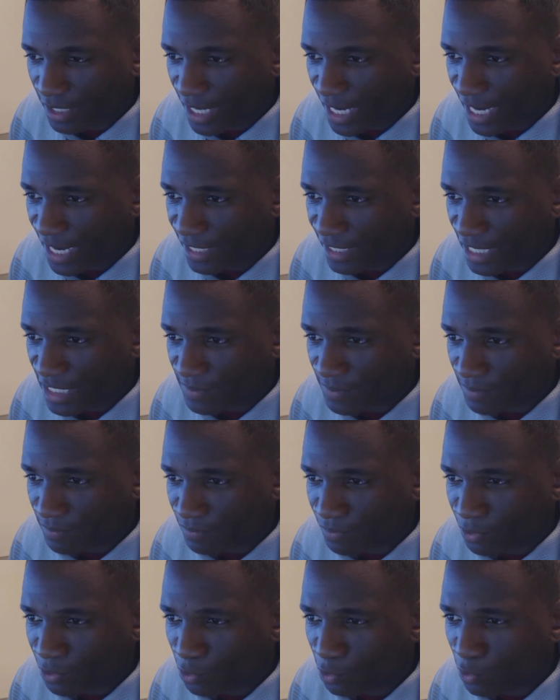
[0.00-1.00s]
and has been
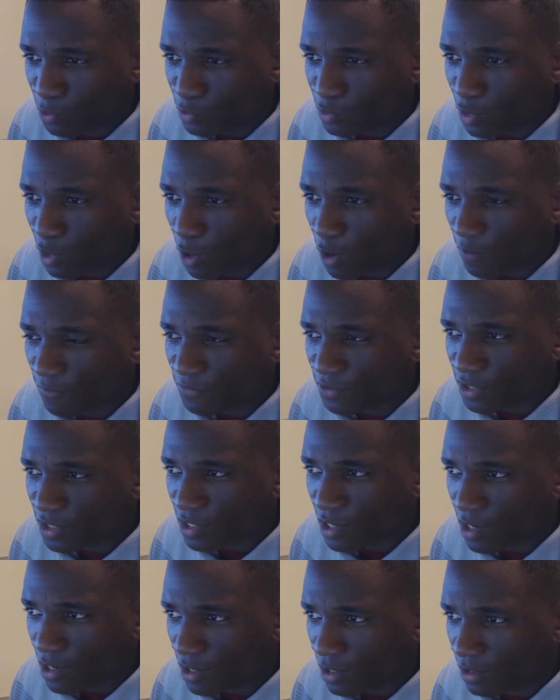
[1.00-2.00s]
pulled off the
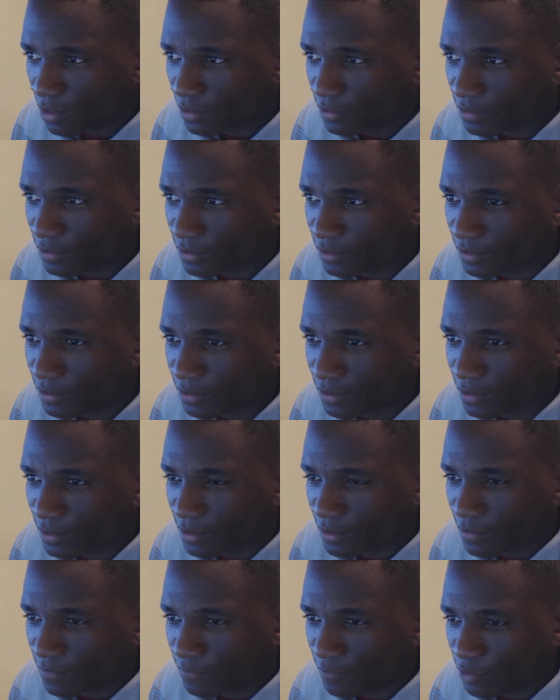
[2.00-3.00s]
card
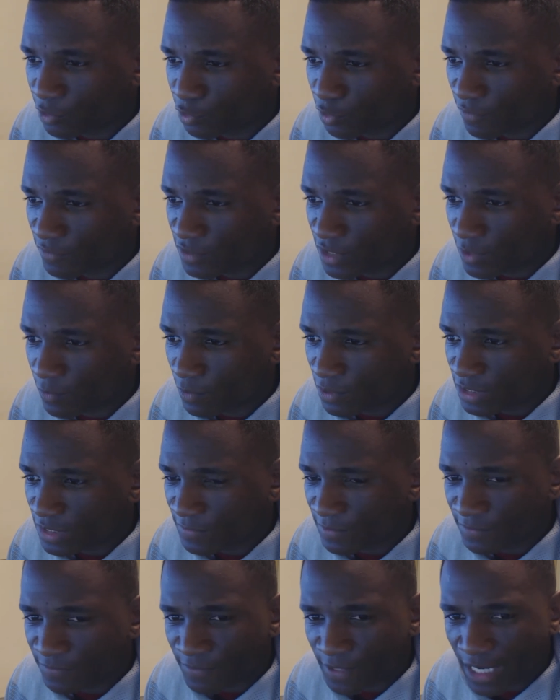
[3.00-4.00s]
for UFC
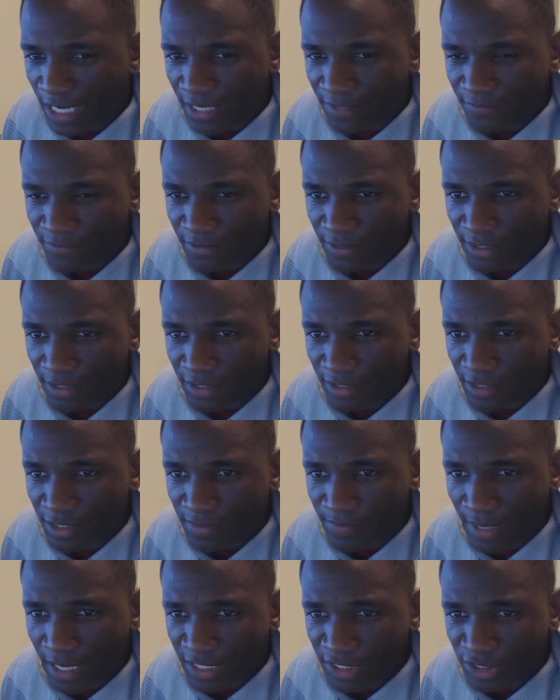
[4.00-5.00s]
175 in
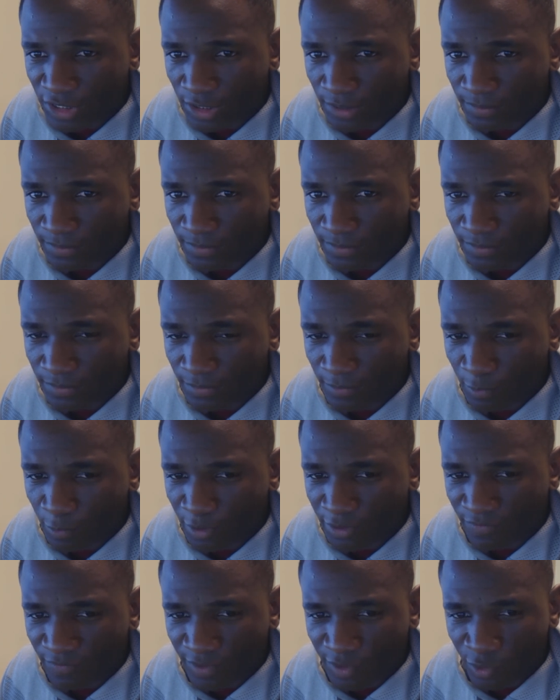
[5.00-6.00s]
his matchup
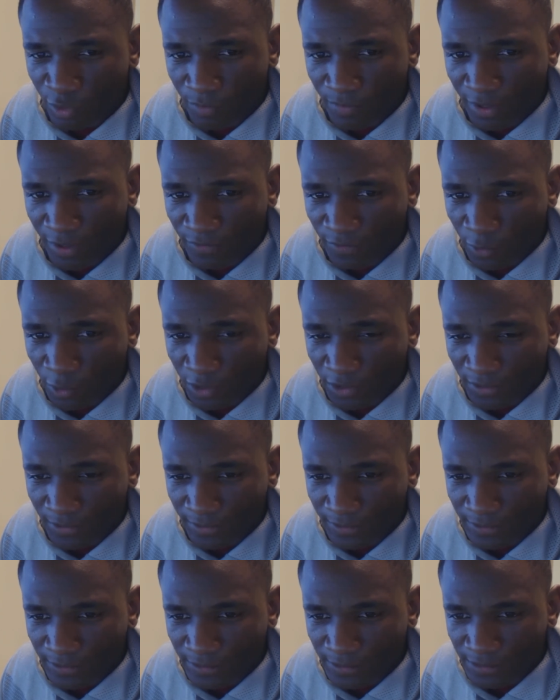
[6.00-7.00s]
with Vitor Belfort.
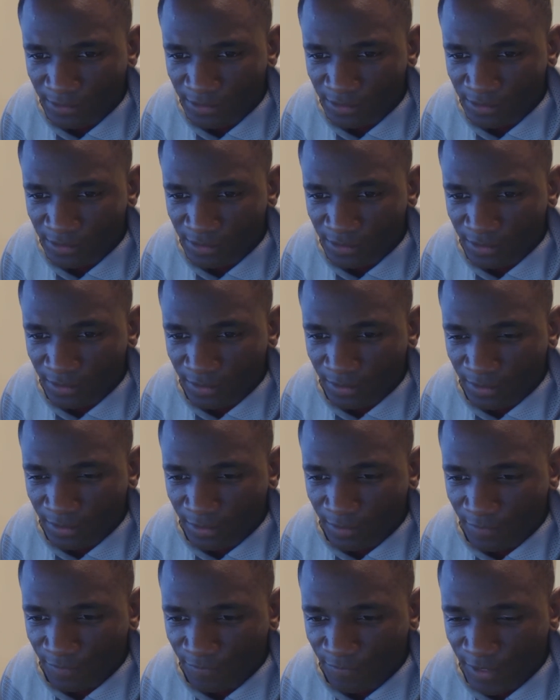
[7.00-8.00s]

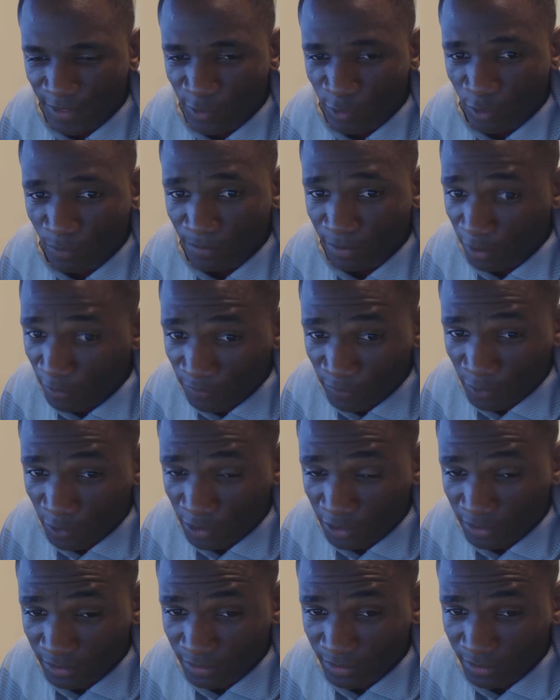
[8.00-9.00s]
Vitor
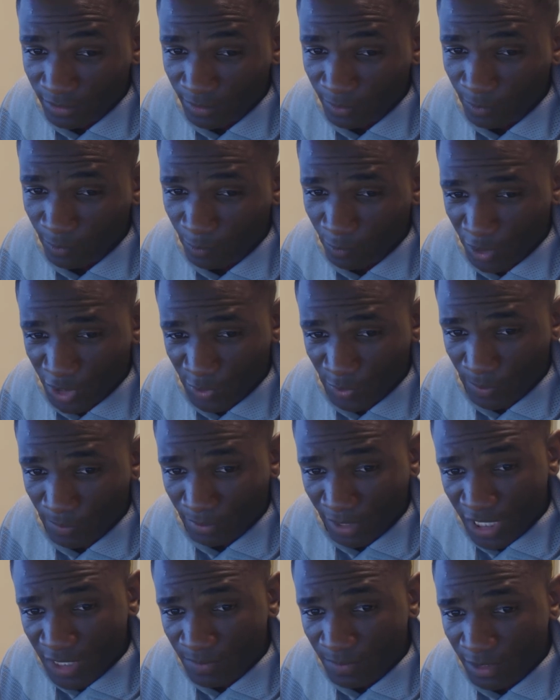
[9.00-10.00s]
Belfort was a
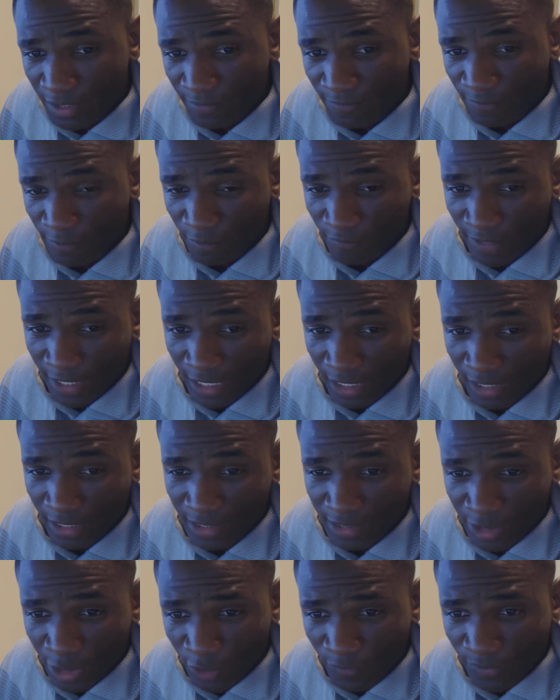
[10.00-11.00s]
replacement for
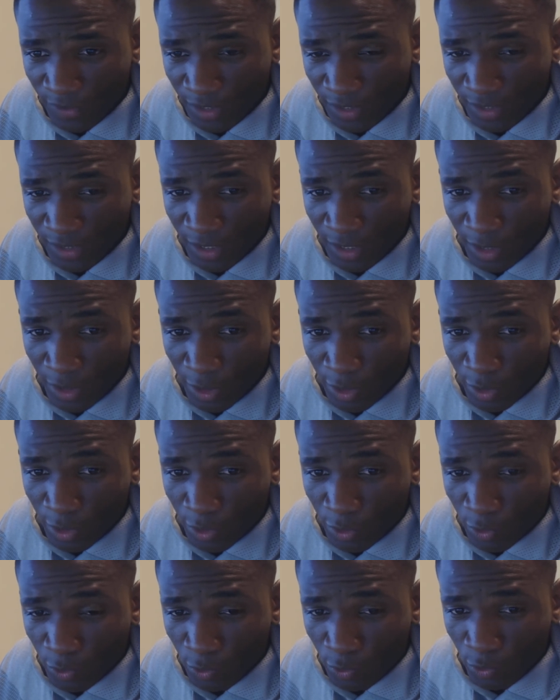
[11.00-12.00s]
Vanderlei Silva,
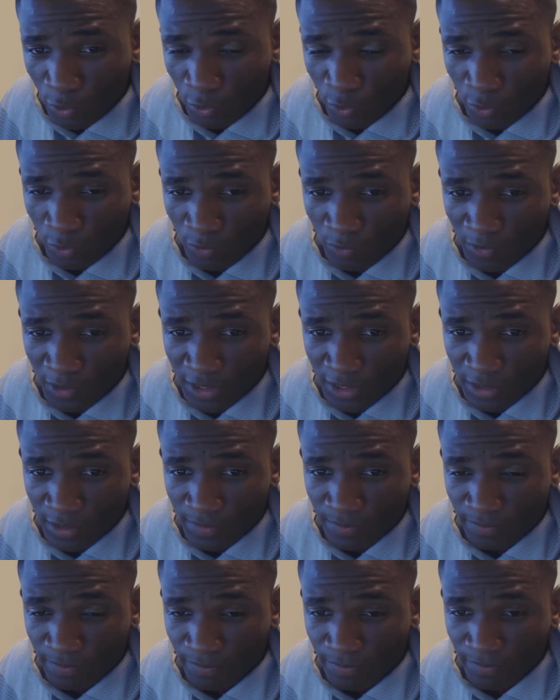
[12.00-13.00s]
who
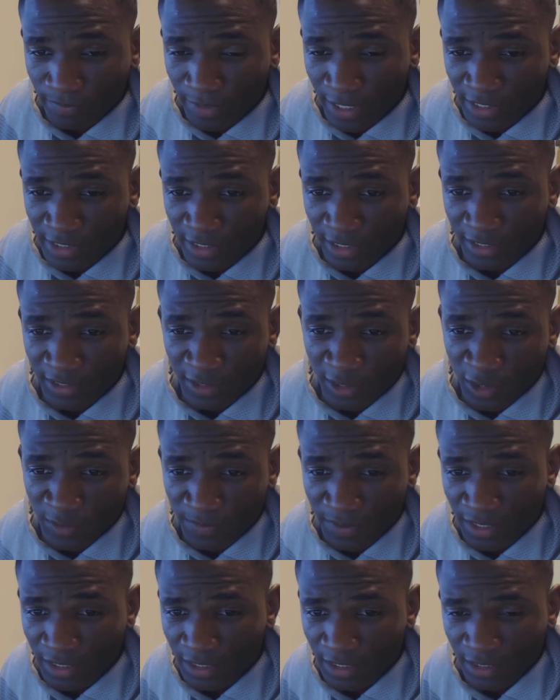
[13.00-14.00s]
was basically
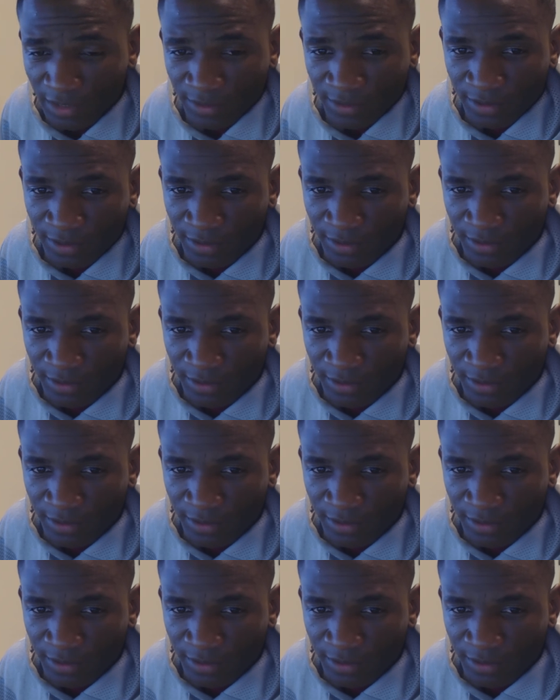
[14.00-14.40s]
suspended